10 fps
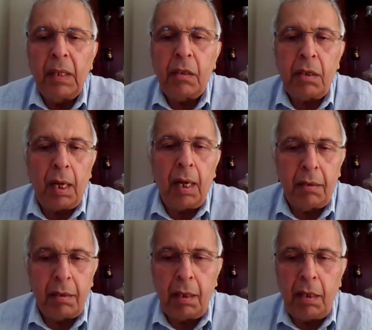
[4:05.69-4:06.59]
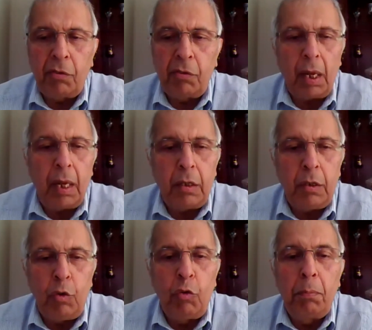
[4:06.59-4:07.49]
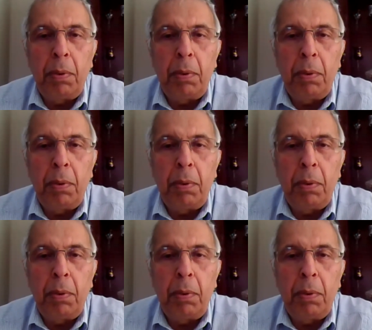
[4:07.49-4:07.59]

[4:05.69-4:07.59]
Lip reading: The title is A New